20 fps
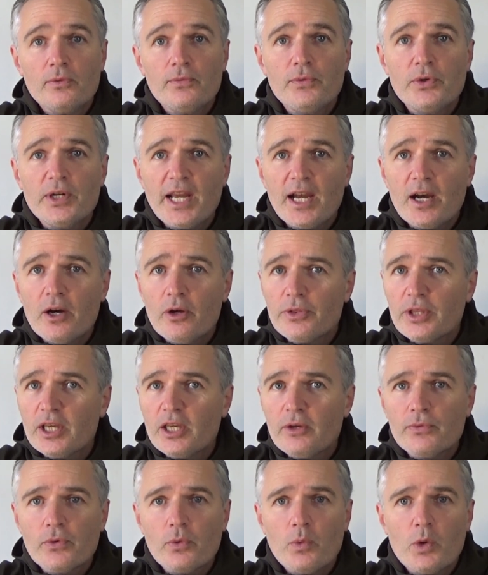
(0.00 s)
For now,
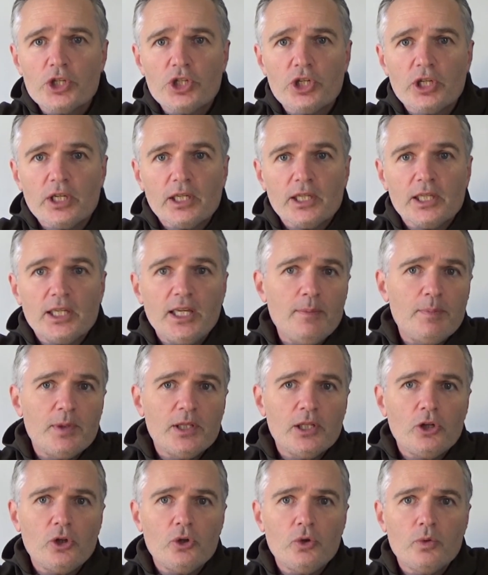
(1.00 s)
thank you for watching, keep in
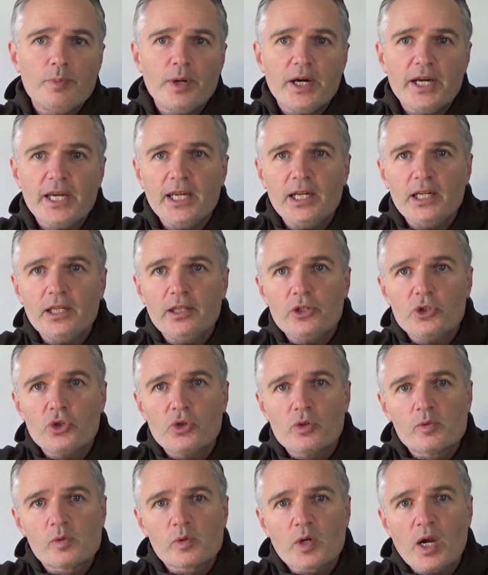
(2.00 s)
the loop by hitting the
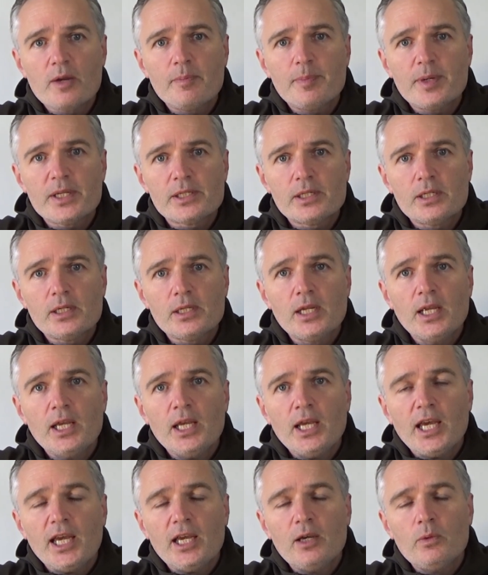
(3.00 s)
subscribe button,
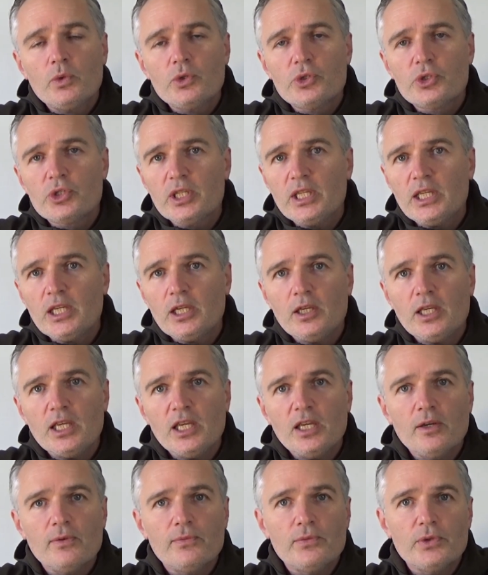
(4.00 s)
and we'll see you
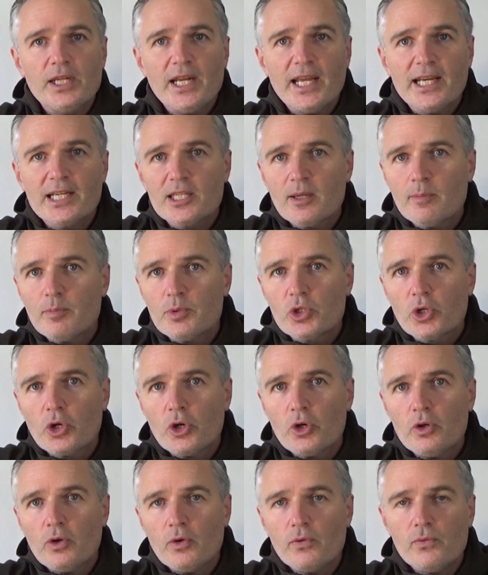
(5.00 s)
here for the next
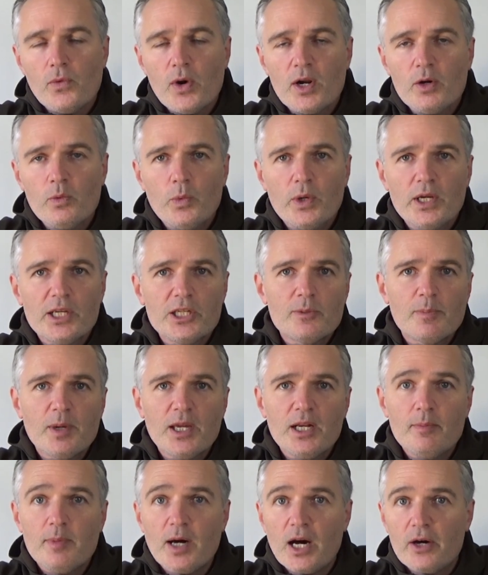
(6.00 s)
episode of One
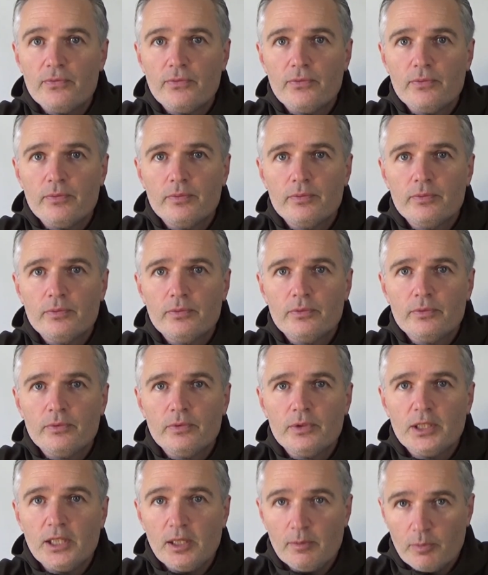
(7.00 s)
Wingspan Above.
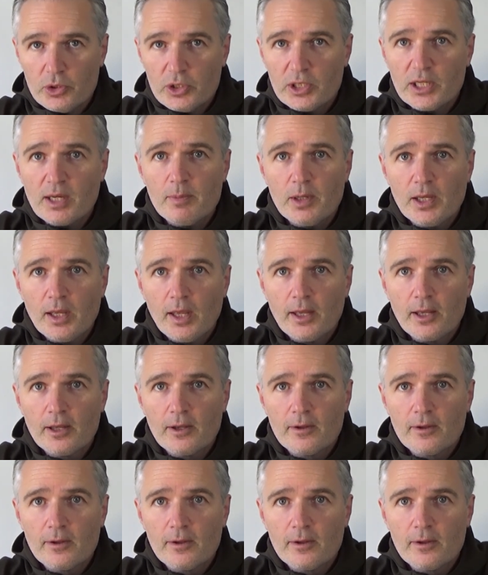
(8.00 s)
Keep on skimming.